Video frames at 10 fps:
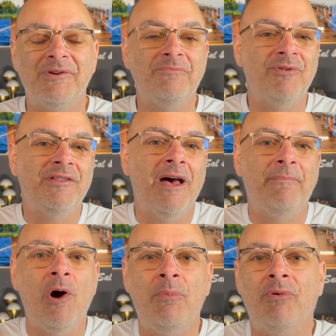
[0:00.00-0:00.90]
so bring
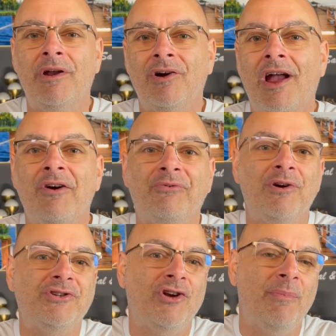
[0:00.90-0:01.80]
that potpourri or air freshener.